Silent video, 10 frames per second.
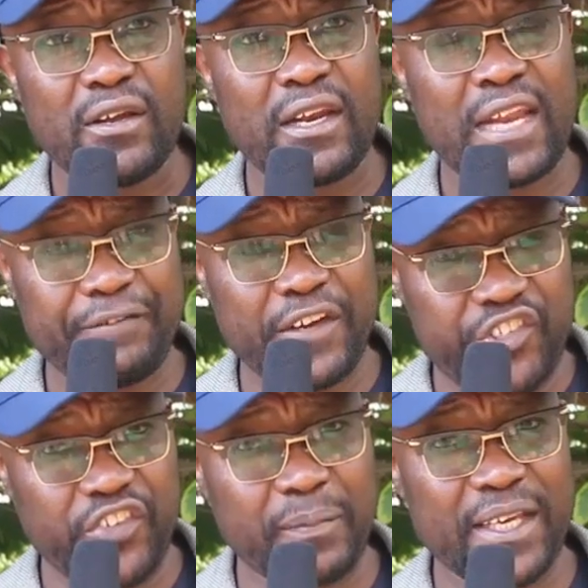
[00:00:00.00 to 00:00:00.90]
life
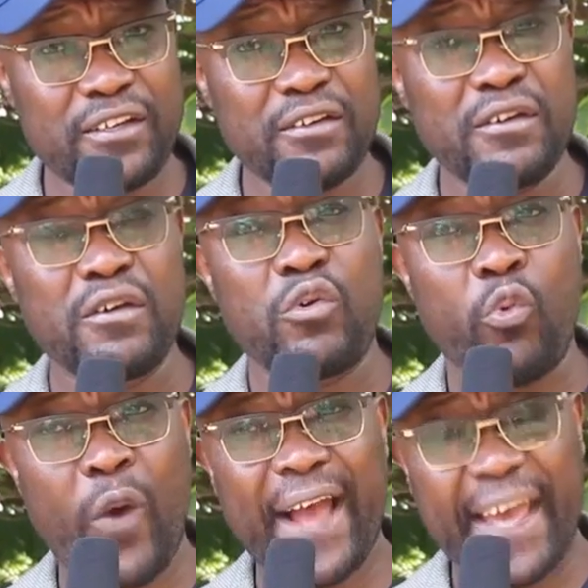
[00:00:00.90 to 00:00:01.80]
achievement,
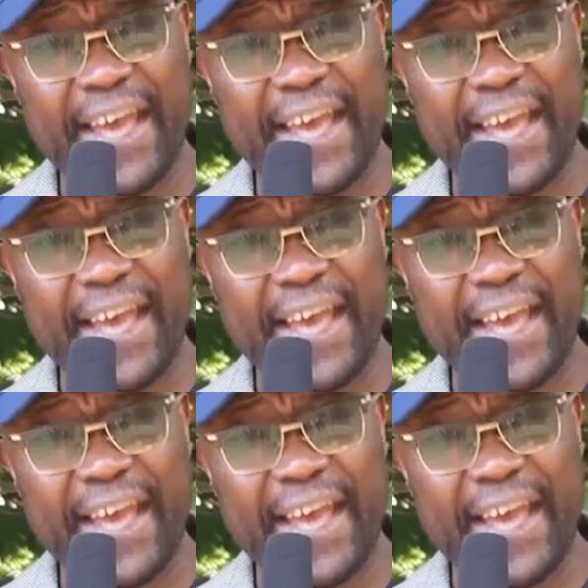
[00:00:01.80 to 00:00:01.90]
work